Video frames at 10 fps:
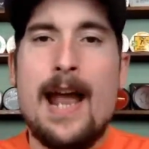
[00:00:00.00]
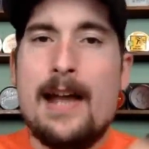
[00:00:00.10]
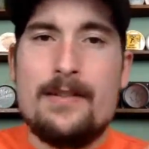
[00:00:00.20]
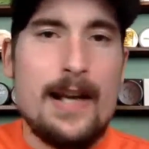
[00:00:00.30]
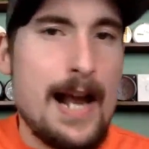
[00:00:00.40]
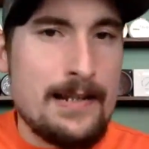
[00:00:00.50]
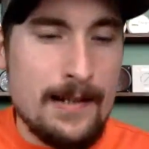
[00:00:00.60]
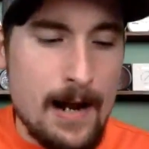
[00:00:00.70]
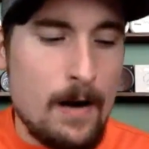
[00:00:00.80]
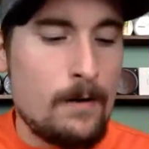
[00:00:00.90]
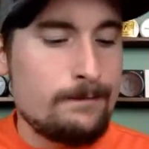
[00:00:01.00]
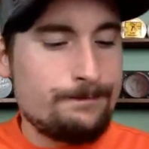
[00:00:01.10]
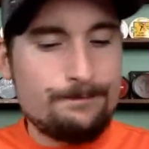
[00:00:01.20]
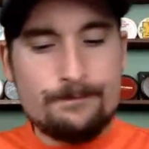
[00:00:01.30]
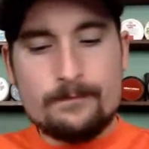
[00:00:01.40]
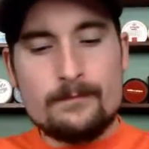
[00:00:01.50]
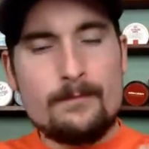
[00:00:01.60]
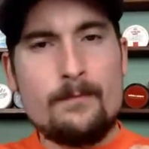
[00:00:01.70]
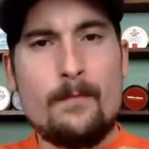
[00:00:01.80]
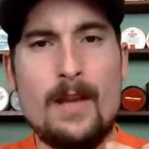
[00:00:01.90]
As you guys know,
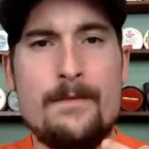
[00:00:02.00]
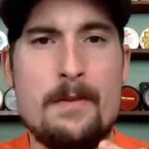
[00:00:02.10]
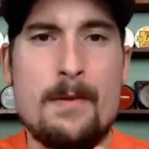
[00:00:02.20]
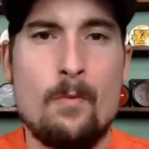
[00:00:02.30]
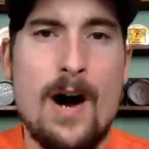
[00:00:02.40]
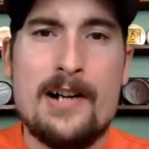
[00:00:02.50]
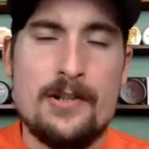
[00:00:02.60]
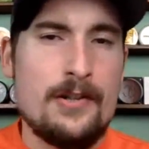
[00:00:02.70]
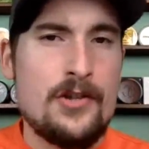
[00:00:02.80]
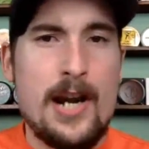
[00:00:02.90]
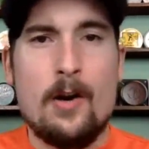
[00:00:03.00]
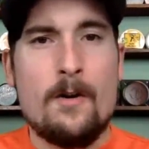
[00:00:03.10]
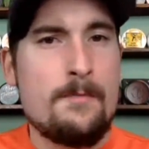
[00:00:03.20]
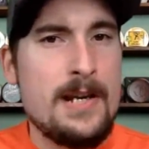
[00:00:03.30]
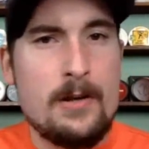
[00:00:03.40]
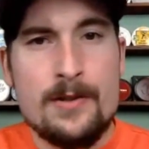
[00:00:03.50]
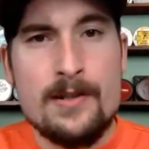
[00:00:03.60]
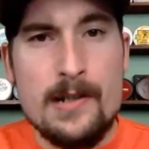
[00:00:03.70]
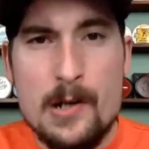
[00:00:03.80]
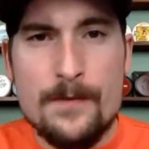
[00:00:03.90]
if you've been watching the channel or been using
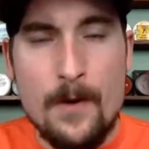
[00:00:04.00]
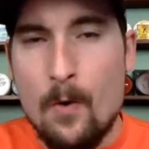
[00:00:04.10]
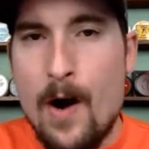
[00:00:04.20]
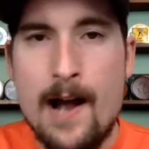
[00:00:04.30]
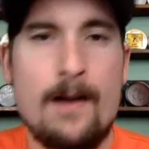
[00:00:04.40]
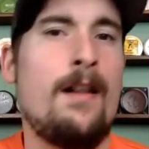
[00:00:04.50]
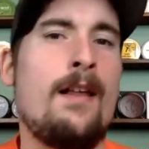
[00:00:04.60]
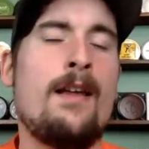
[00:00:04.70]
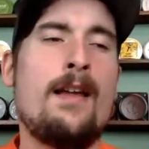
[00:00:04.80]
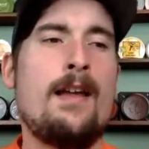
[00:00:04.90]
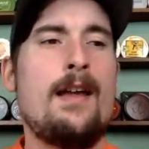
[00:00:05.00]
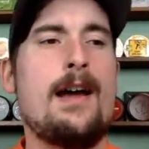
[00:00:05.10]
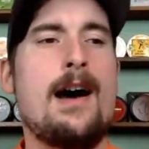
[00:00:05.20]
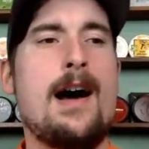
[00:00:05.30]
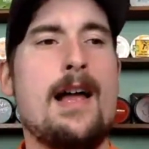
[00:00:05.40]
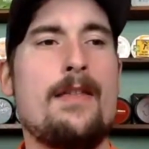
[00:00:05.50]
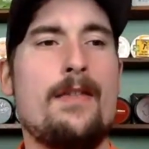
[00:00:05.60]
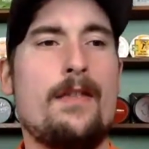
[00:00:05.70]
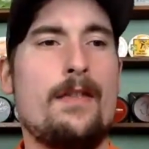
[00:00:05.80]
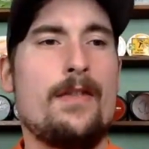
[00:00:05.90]
snus for a while,
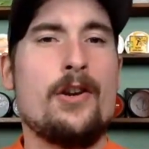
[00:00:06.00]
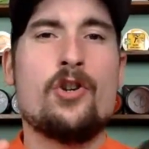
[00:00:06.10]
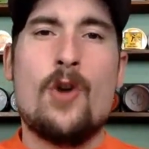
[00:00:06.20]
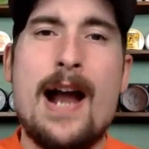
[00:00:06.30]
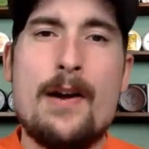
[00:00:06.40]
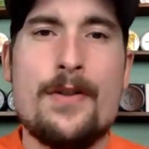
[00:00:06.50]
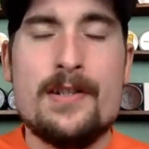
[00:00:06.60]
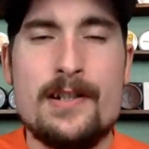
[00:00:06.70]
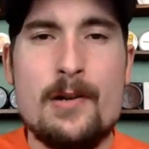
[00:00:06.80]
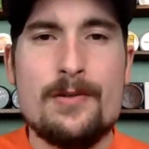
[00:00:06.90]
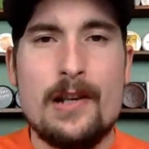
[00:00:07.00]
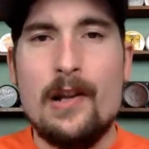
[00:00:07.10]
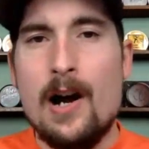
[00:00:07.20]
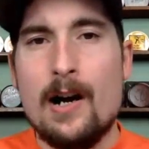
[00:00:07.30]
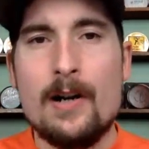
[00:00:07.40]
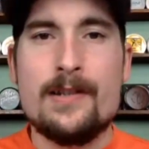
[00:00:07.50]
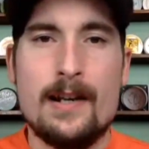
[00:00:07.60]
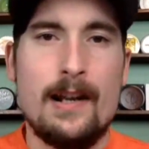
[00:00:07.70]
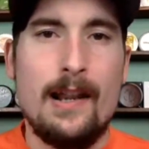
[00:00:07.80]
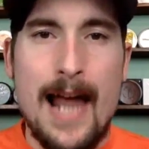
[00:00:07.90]
the drier the snus, the longer it's
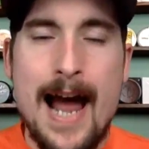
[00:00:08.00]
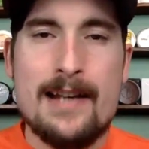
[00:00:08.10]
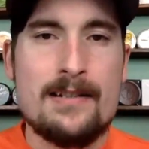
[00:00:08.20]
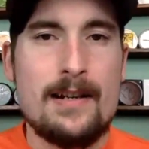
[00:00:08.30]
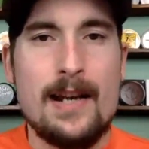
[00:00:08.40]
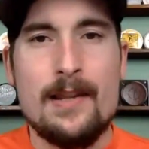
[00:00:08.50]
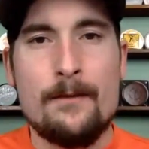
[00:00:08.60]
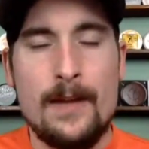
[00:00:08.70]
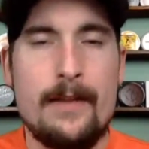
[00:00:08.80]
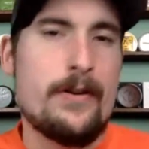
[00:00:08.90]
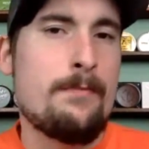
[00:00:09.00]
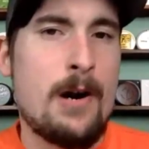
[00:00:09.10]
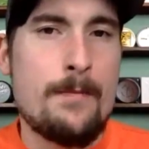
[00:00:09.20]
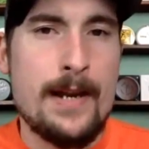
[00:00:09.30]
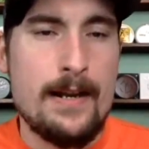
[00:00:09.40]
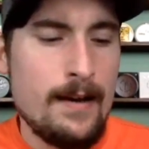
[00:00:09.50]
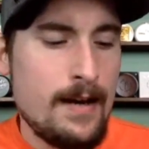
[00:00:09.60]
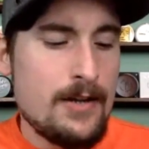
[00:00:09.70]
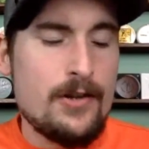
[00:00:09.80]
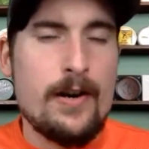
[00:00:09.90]
going to last in the flavor department.
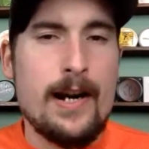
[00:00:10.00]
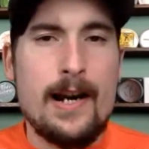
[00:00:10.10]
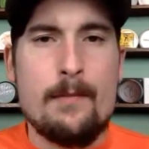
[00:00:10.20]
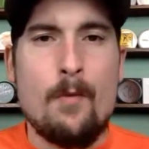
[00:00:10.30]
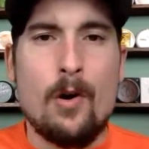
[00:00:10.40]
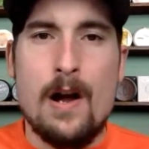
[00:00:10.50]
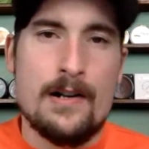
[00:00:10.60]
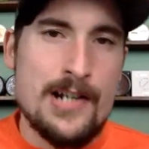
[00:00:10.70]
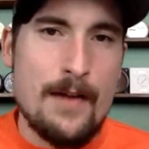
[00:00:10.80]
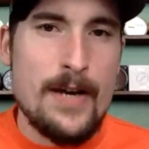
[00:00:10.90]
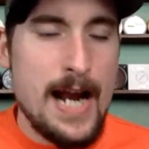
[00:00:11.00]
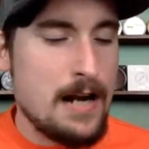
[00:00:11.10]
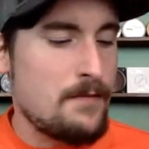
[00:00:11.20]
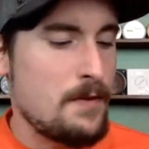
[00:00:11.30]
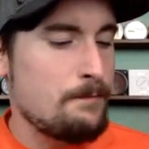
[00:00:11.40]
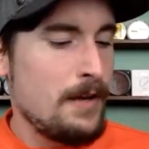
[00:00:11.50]
So you're going to get more longevity out of them.